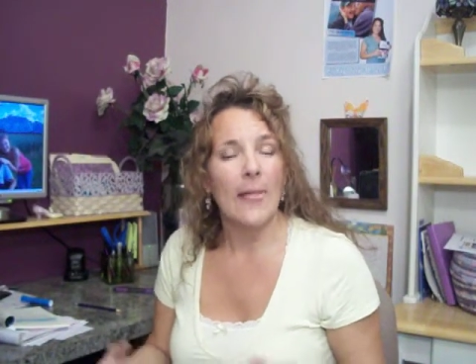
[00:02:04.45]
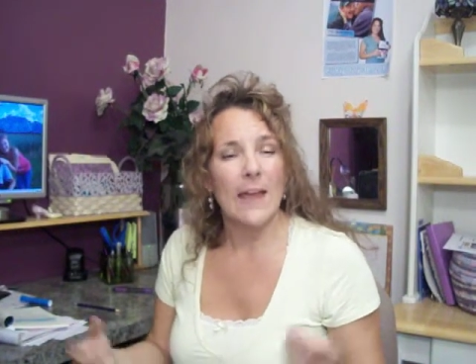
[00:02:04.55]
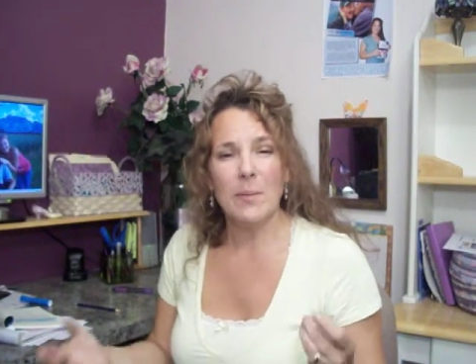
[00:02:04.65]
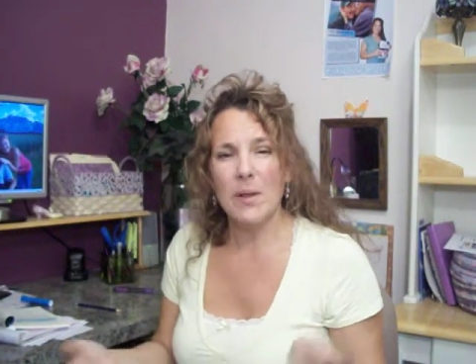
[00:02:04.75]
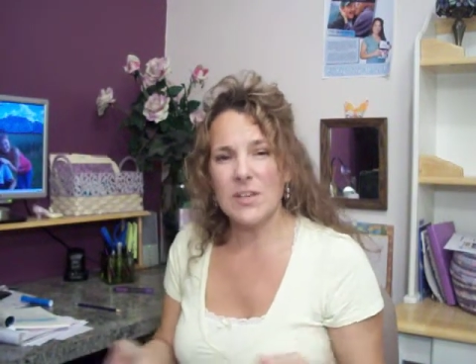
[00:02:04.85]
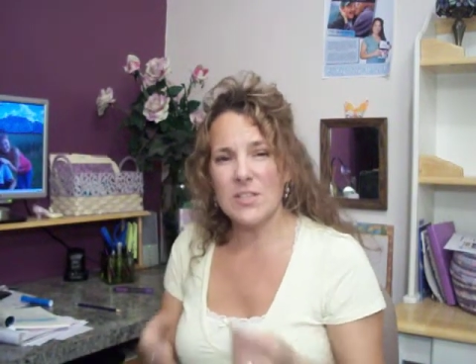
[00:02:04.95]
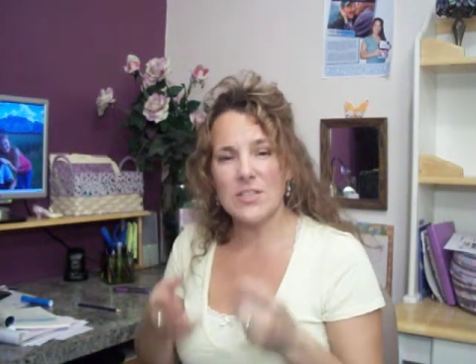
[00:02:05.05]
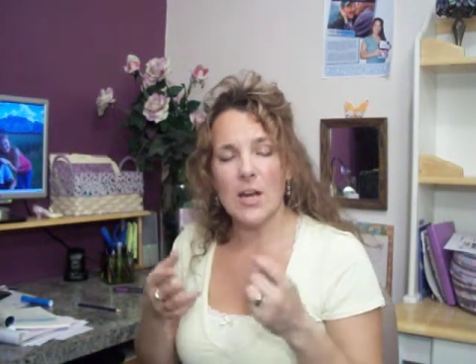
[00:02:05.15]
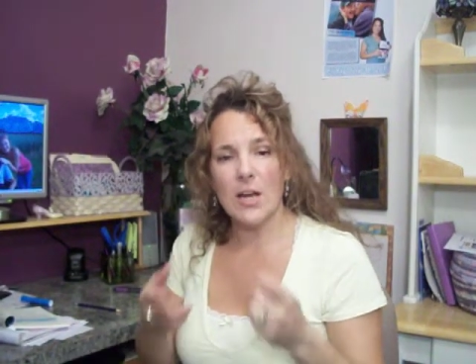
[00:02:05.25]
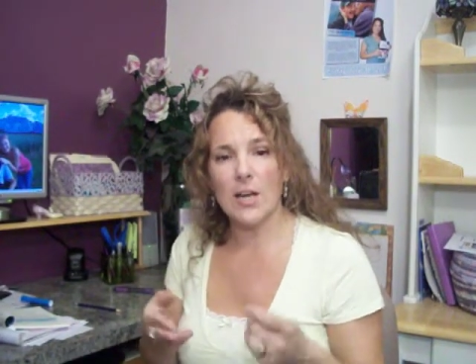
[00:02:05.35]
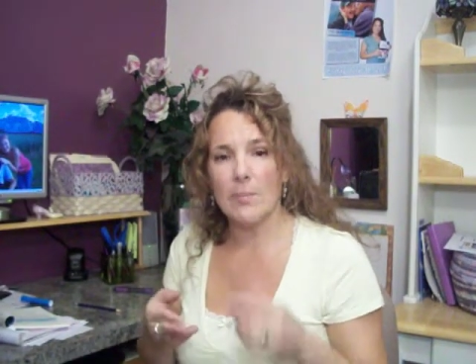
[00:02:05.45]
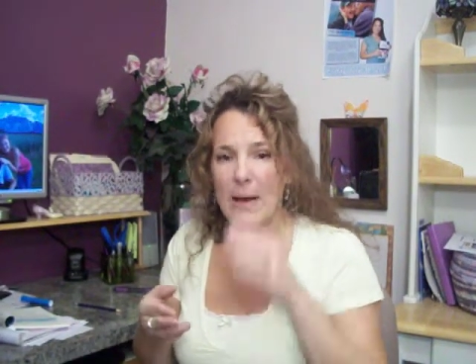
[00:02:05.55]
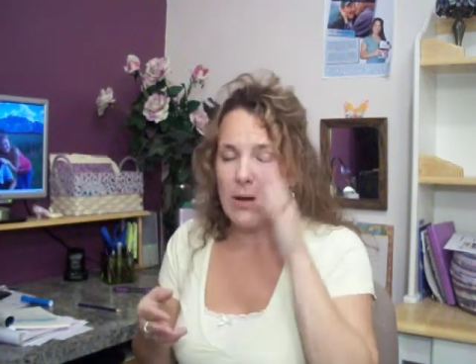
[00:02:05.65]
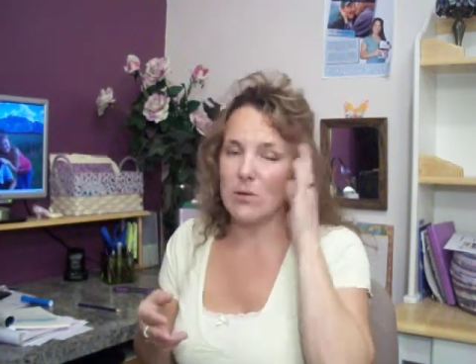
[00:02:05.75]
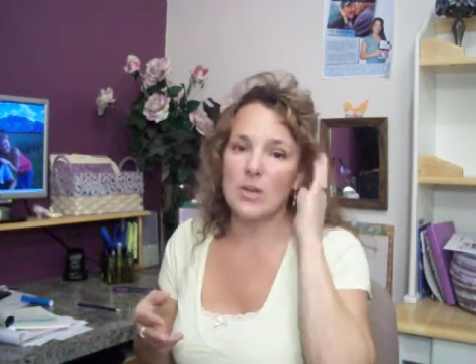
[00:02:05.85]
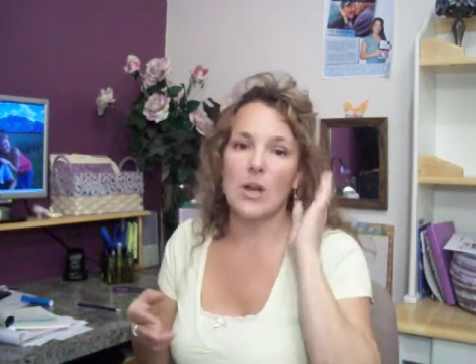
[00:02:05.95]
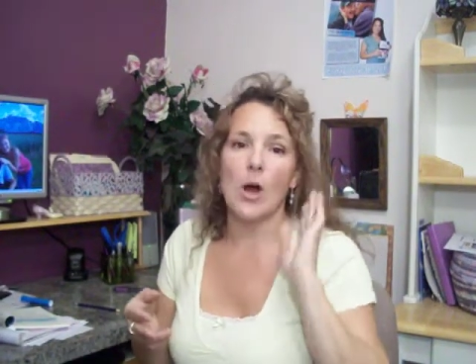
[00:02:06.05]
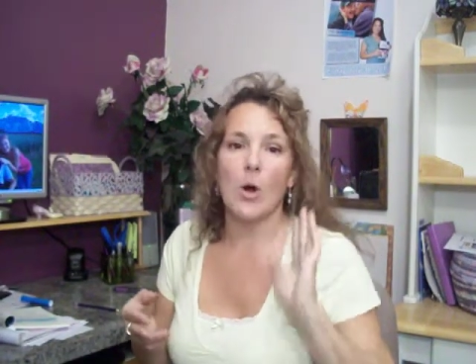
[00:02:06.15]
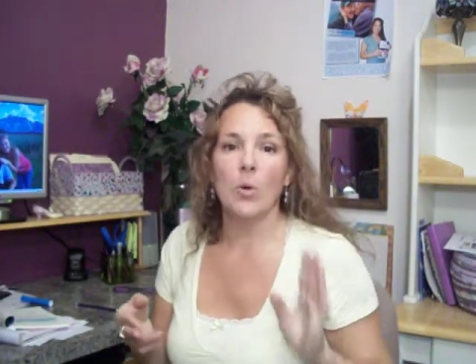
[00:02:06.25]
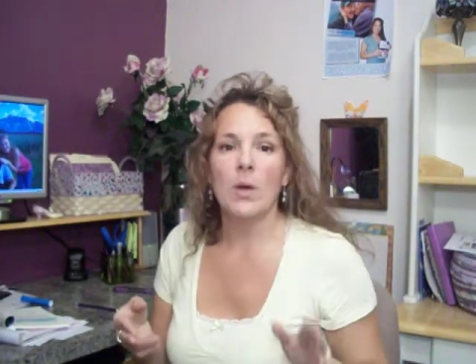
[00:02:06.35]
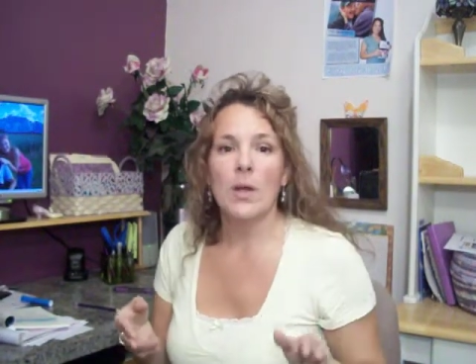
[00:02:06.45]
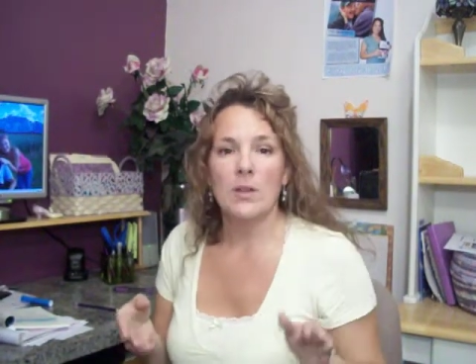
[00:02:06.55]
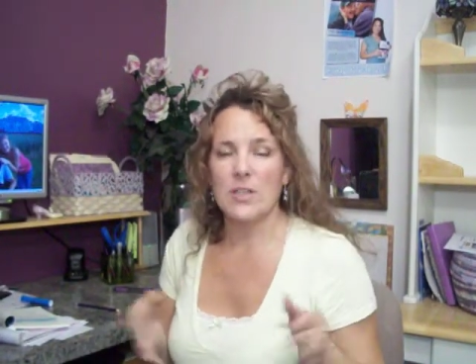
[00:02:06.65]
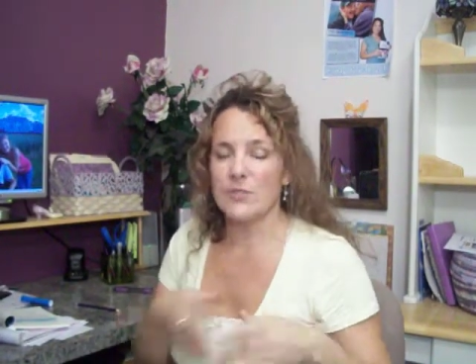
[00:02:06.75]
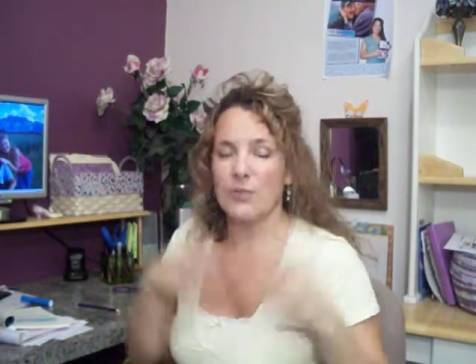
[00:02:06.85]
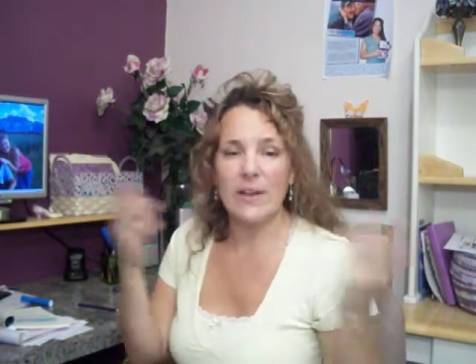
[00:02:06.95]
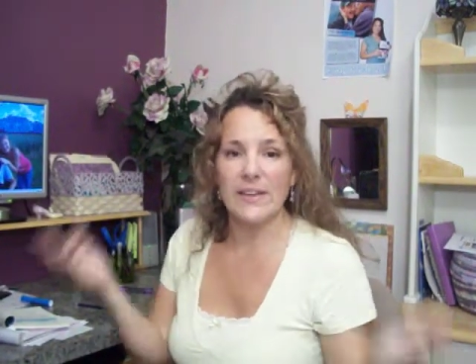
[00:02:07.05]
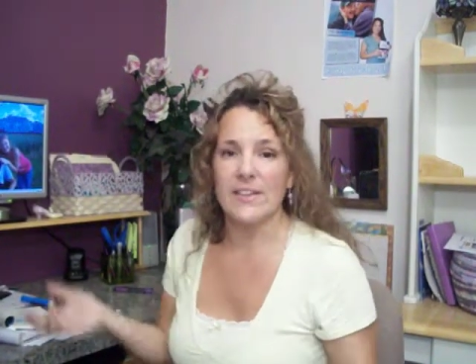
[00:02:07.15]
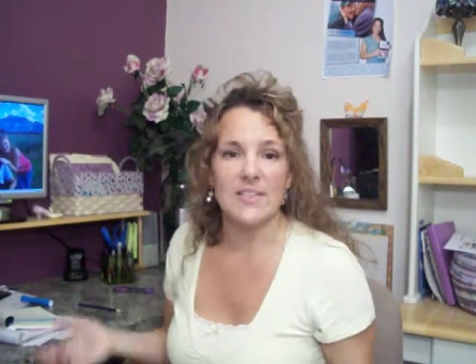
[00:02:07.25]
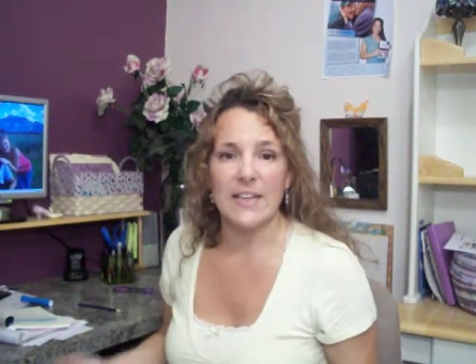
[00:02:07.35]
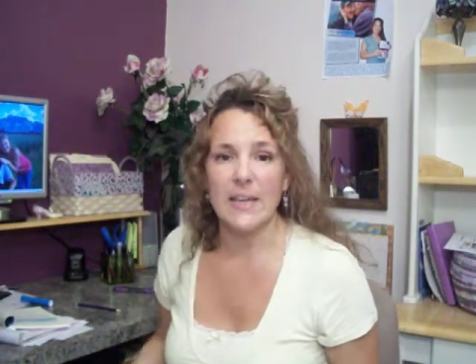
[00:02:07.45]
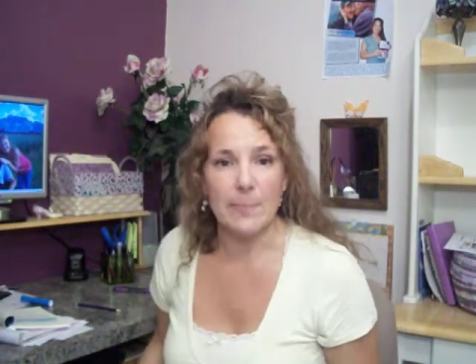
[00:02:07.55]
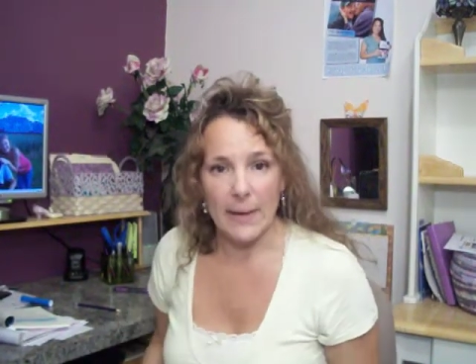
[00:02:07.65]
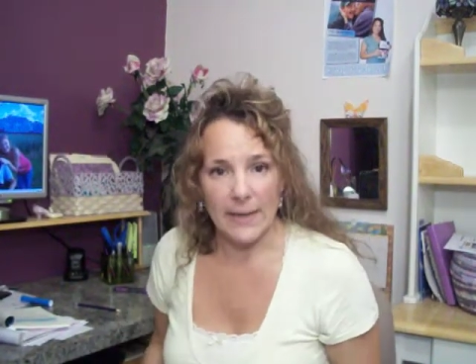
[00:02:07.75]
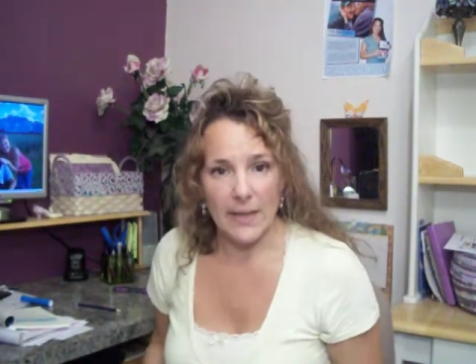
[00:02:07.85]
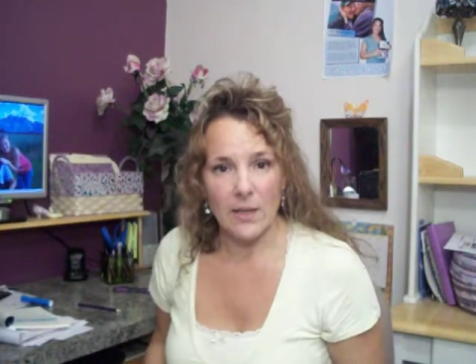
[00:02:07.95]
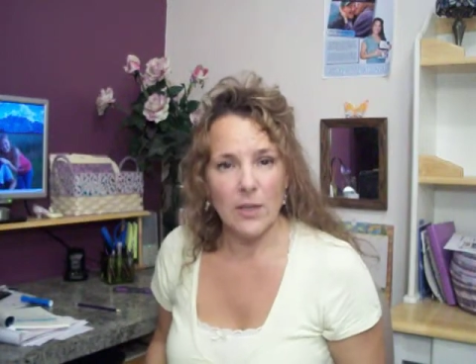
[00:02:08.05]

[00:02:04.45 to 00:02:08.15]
And I'm not just talking about, you know, just friending just anybody.